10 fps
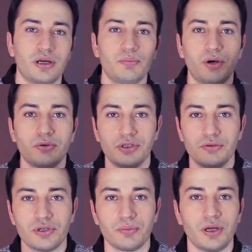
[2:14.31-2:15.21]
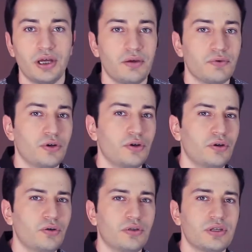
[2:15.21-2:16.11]
about user behavior
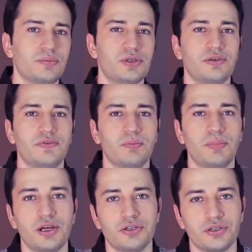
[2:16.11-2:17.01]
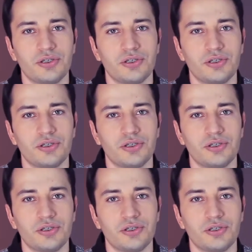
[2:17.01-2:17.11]
on the specific pages